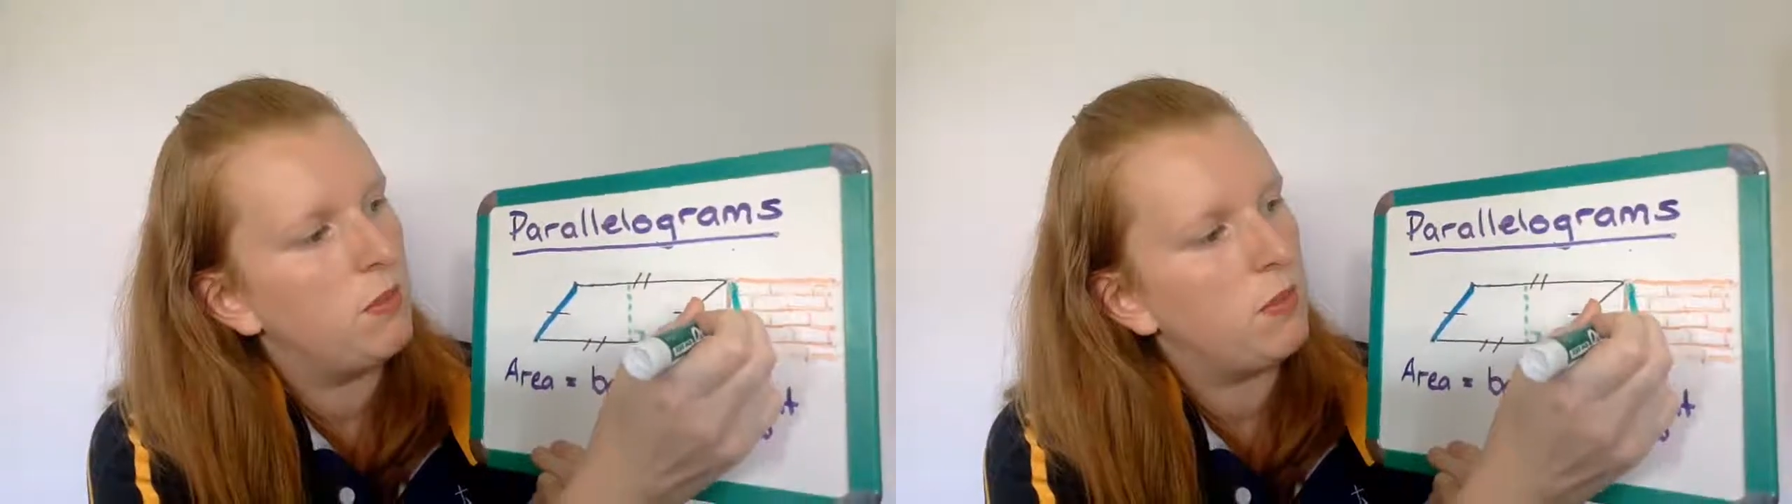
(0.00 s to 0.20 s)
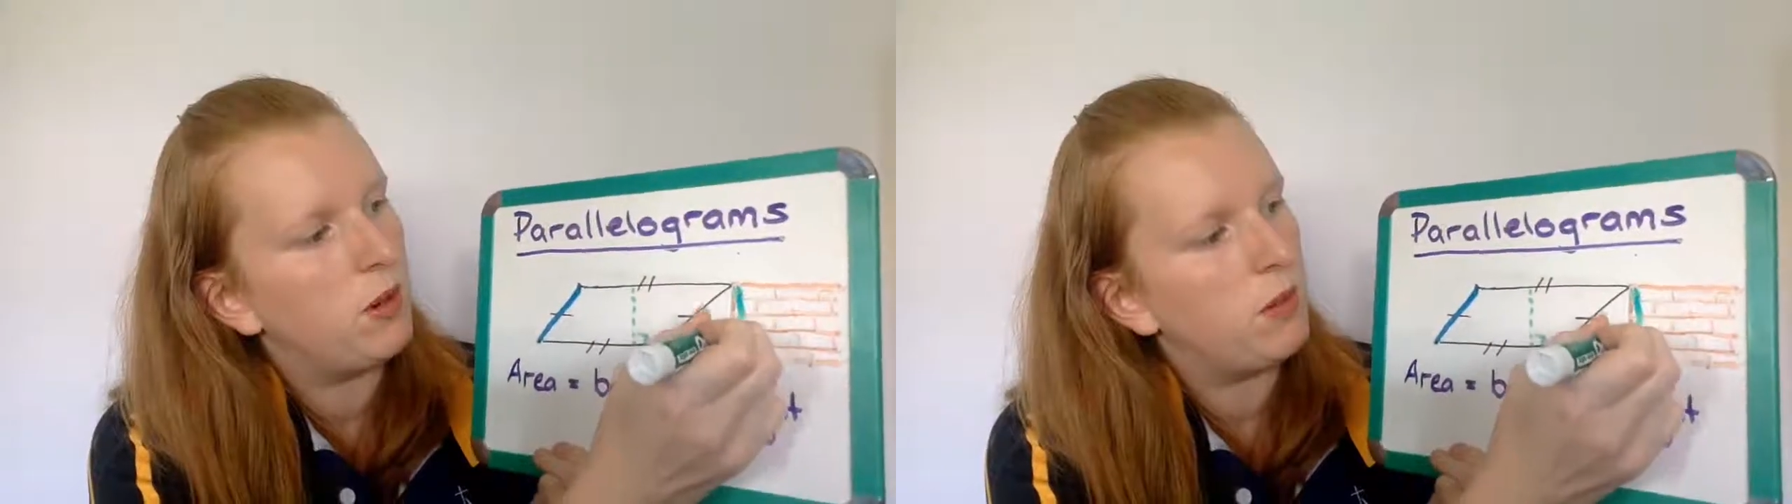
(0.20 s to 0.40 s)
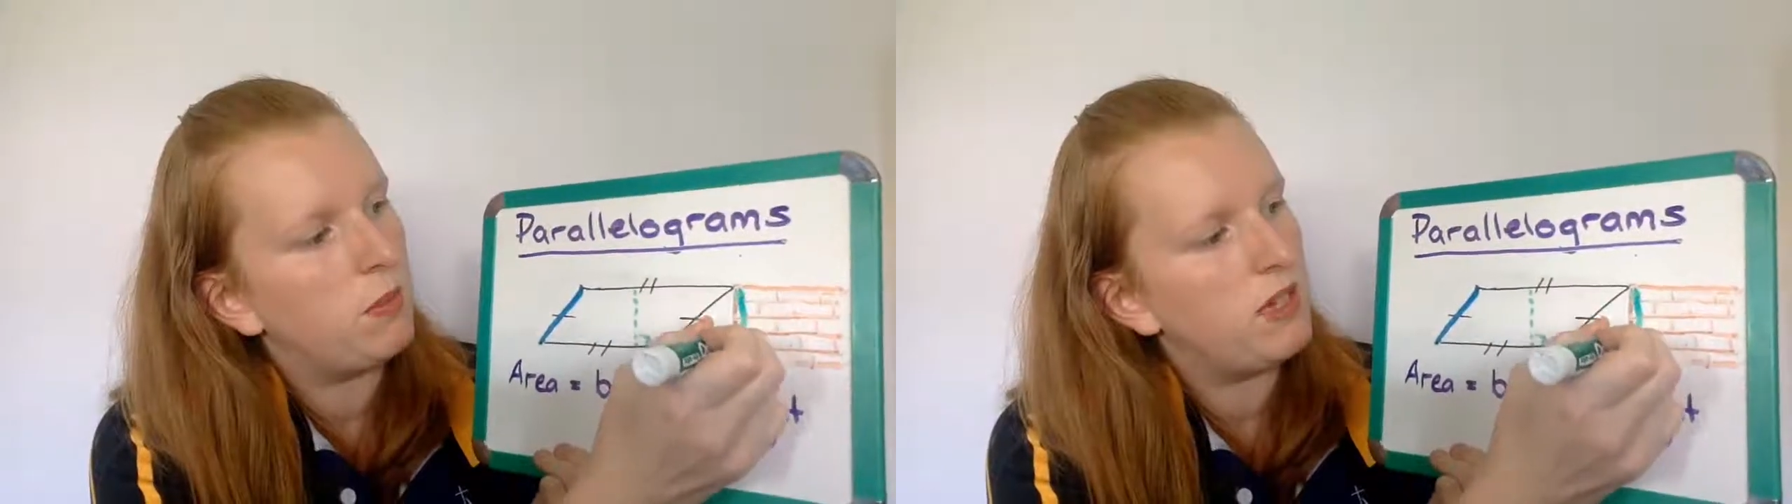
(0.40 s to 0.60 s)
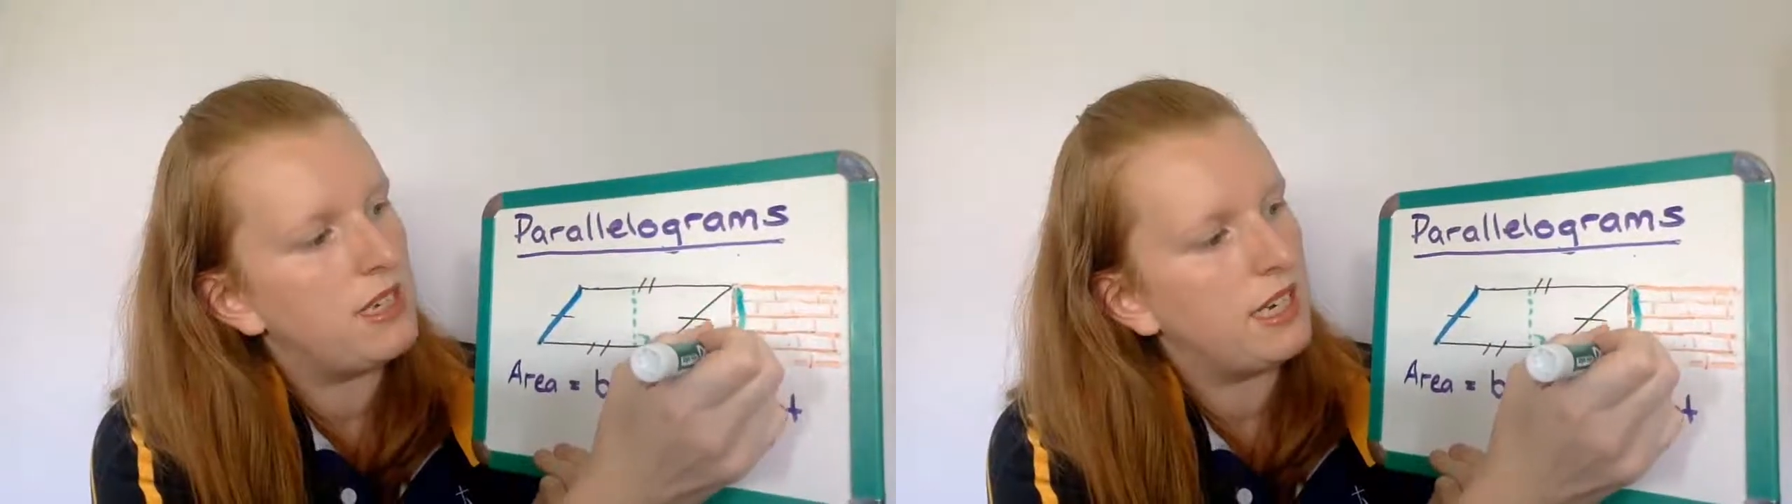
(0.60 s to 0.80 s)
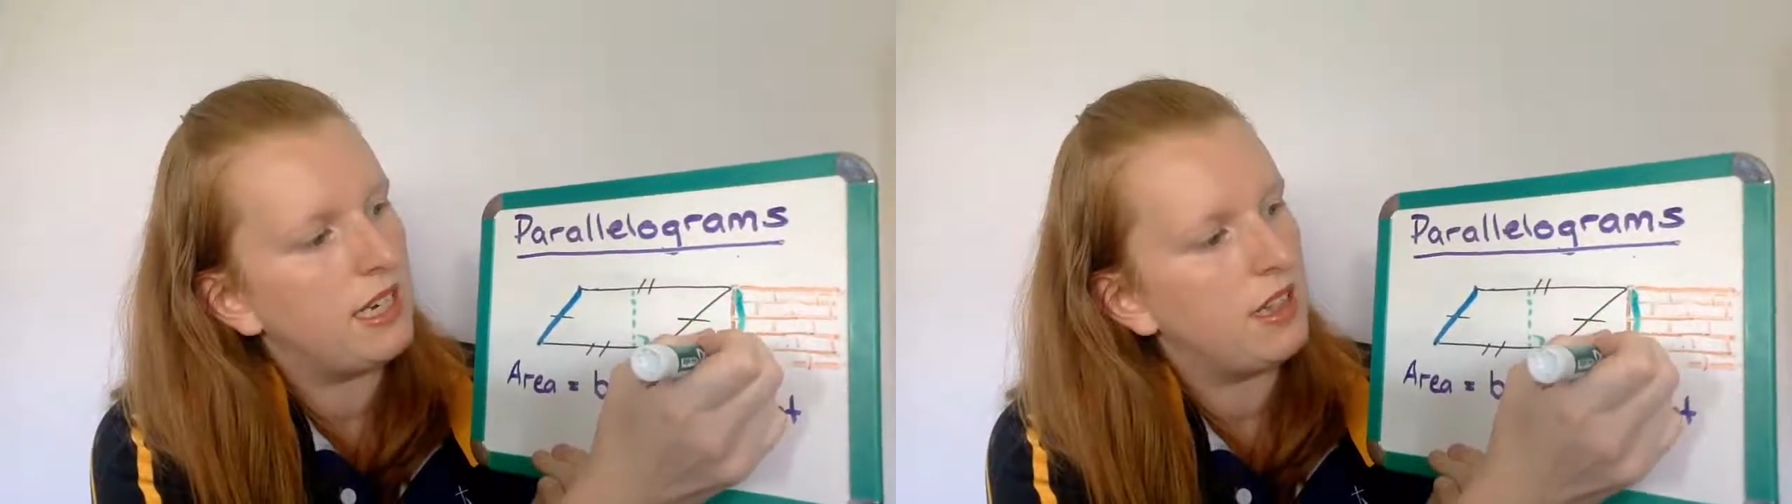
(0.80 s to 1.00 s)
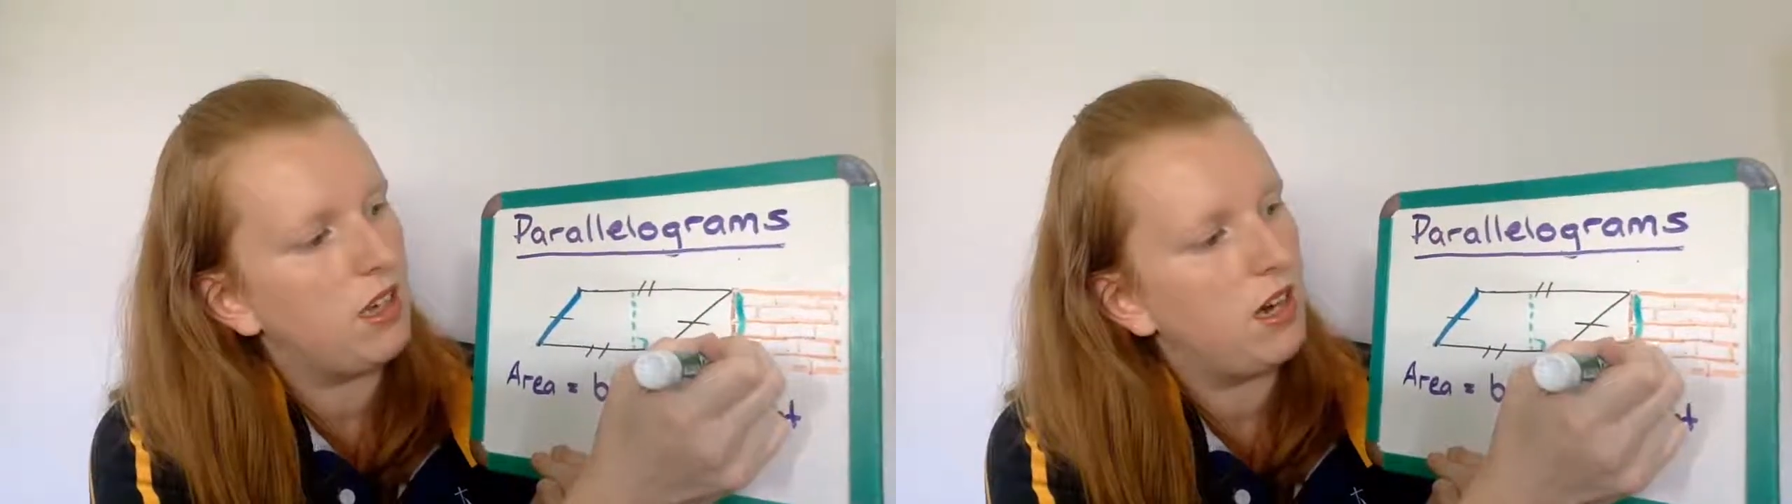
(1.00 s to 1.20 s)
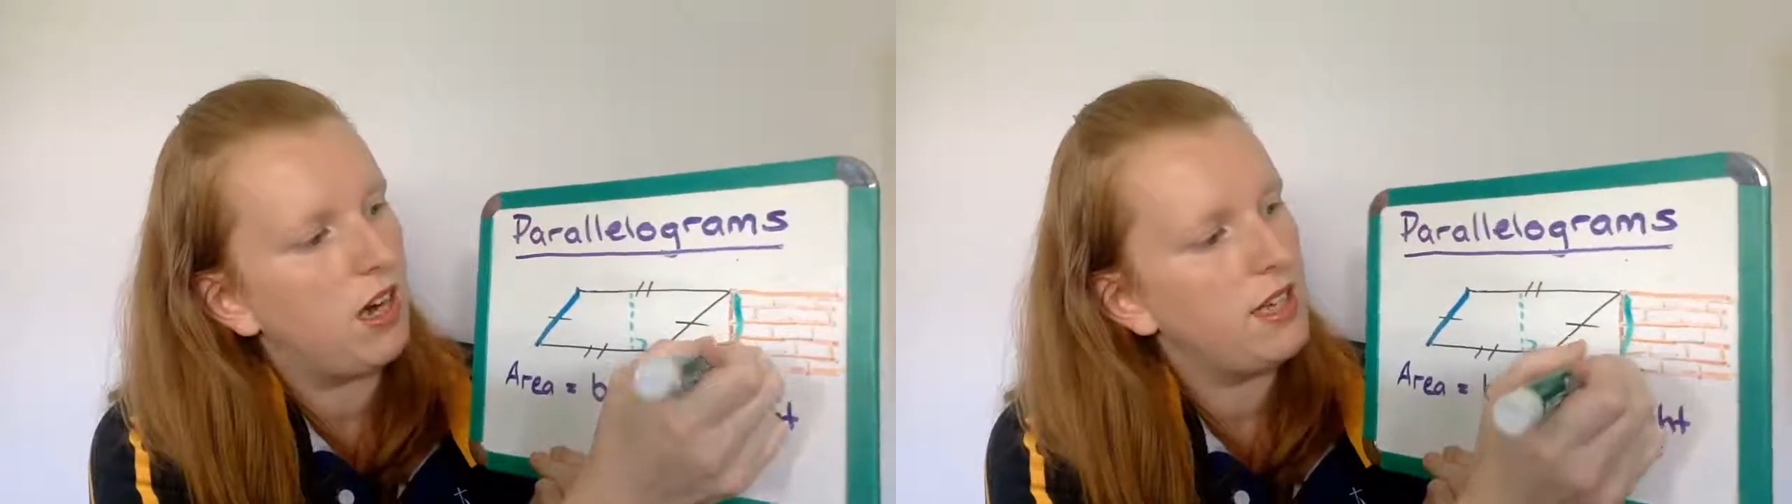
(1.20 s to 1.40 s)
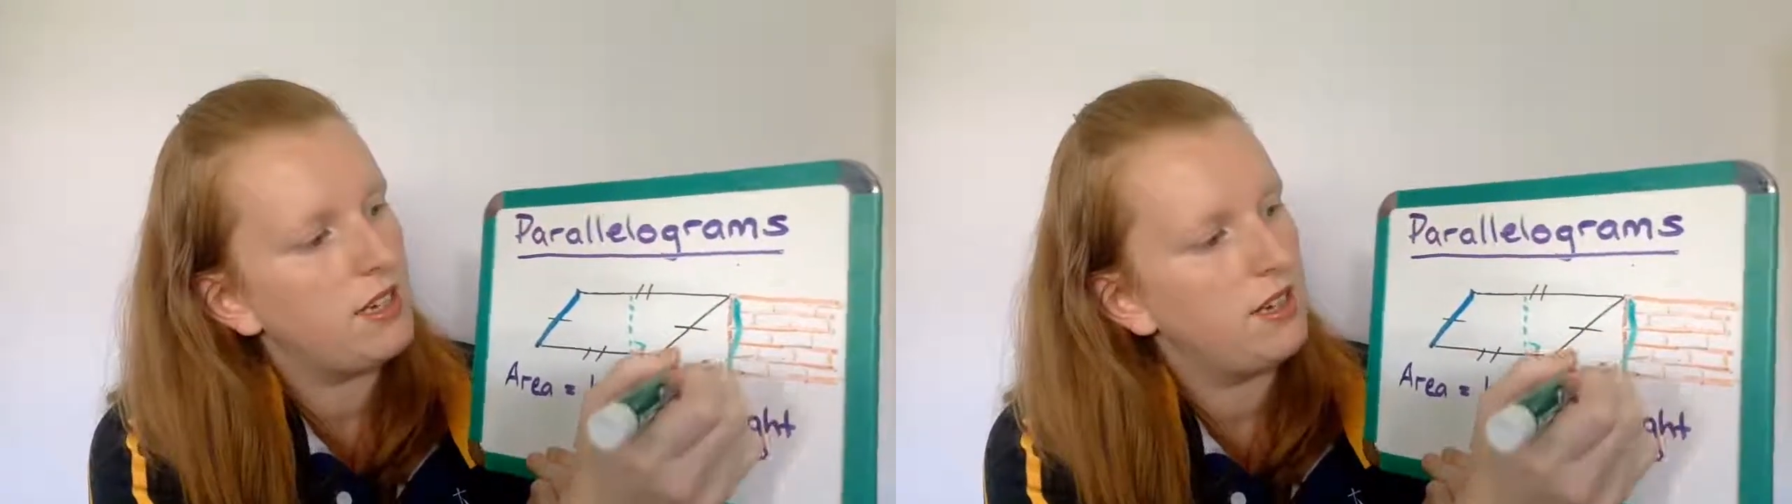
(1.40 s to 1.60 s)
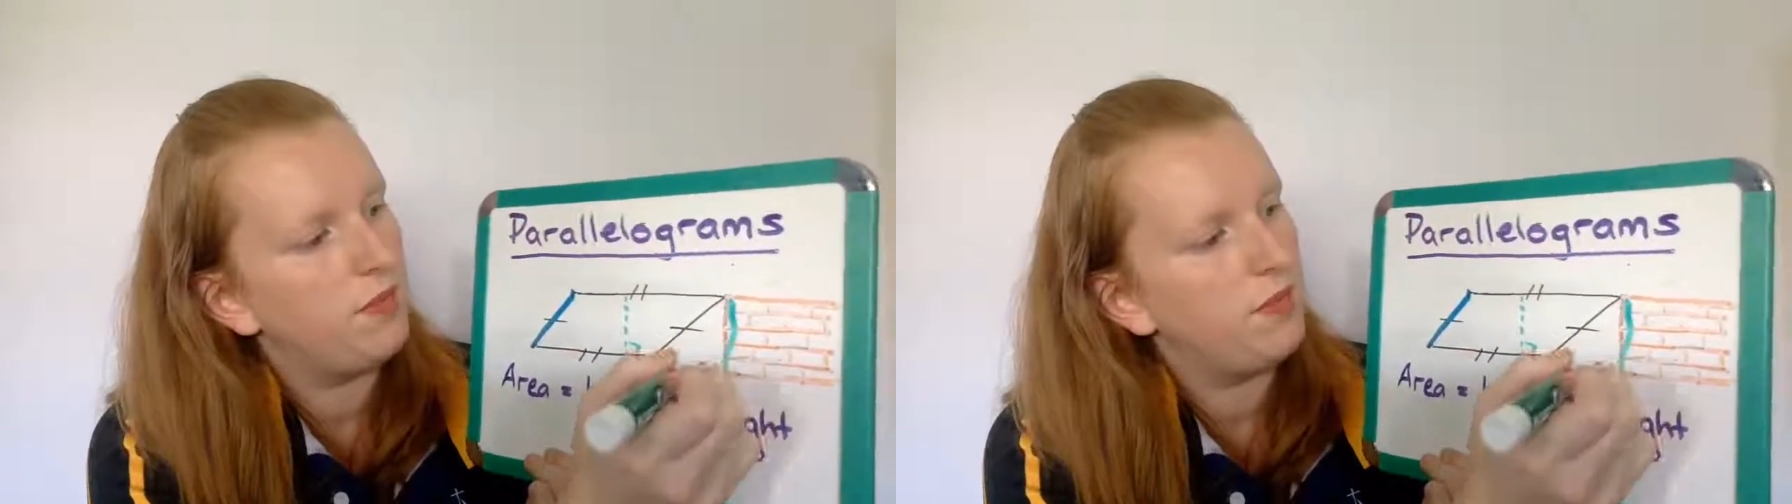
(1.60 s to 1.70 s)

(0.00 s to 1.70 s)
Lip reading: perpendicular height.